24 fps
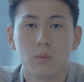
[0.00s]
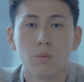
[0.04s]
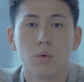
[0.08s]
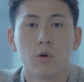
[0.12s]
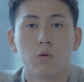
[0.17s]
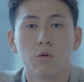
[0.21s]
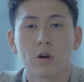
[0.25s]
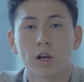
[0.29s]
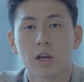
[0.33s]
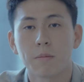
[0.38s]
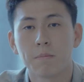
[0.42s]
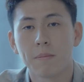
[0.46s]
We
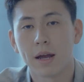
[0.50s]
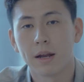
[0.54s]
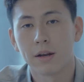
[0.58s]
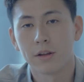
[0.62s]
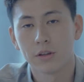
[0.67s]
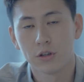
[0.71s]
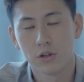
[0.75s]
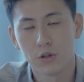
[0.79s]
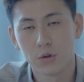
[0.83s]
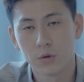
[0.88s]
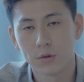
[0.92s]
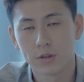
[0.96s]

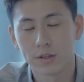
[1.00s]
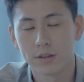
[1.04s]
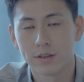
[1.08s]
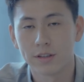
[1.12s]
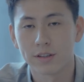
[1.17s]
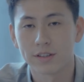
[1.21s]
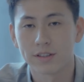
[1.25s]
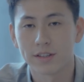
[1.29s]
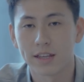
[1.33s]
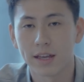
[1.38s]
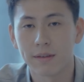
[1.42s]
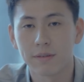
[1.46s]
recommend using
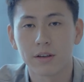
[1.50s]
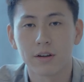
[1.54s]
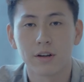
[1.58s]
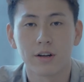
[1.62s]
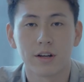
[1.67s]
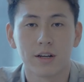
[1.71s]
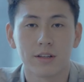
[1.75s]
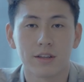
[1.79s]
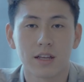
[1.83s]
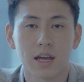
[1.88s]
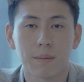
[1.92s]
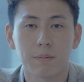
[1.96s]
the standard
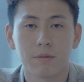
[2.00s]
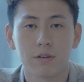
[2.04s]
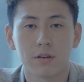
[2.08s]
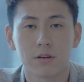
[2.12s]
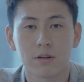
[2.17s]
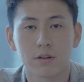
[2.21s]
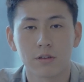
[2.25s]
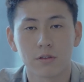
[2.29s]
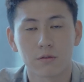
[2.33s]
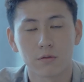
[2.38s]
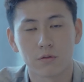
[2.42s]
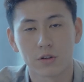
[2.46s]

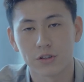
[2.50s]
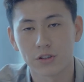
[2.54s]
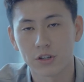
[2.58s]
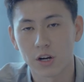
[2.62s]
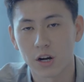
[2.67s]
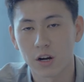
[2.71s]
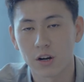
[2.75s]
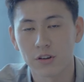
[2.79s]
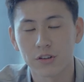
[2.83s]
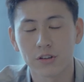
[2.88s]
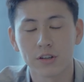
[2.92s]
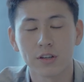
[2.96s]
adapters for
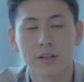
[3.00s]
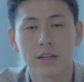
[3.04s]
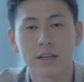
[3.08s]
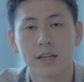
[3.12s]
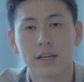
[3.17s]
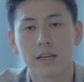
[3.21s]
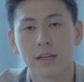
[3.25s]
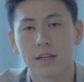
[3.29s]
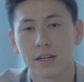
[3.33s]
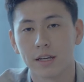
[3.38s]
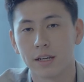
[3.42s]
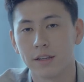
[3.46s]
charging
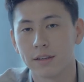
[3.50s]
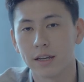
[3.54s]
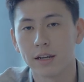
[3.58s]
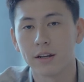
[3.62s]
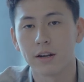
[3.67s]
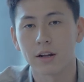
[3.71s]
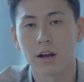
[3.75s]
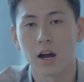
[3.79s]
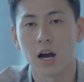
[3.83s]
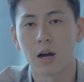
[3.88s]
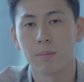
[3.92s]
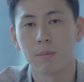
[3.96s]
and
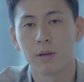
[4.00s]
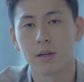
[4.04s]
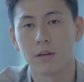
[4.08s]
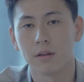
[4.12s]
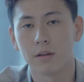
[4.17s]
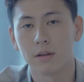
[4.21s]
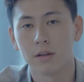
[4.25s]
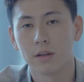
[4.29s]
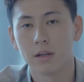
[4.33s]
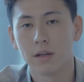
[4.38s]
data copying.